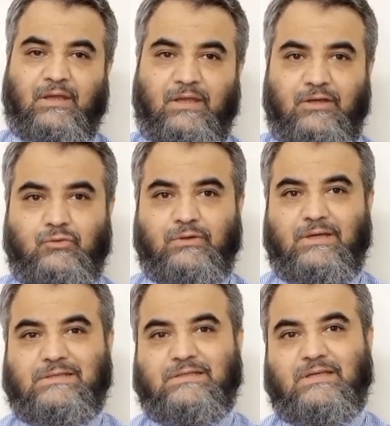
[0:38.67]
Here you
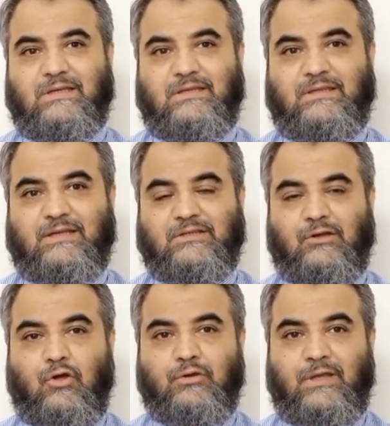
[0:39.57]
can see that
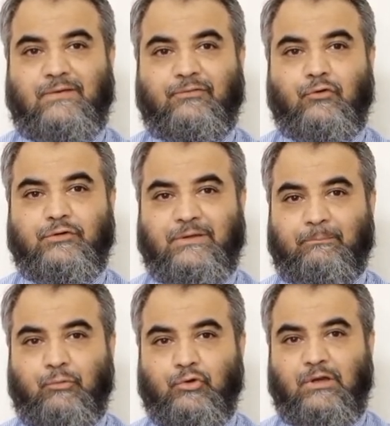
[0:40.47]
along
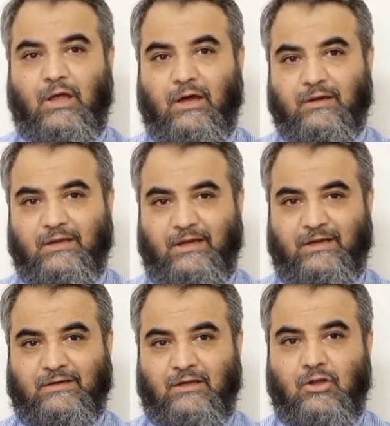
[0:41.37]
infratemporal
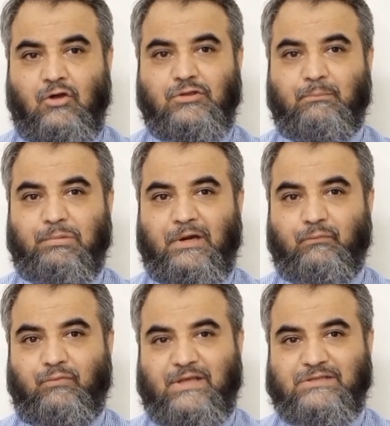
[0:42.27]
arcade, along the
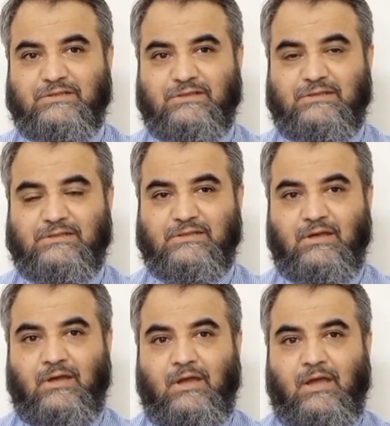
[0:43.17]
blood vessels
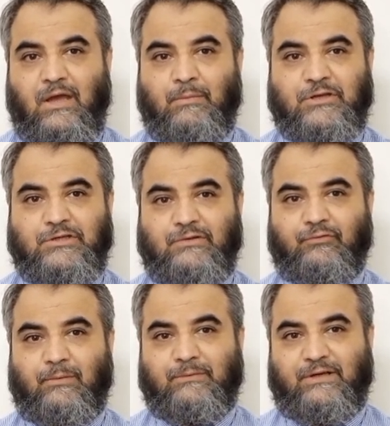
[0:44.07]
emerging
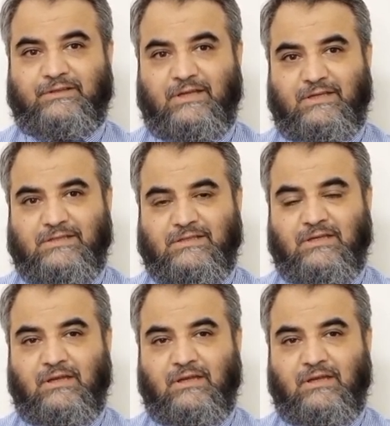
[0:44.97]
from the disc,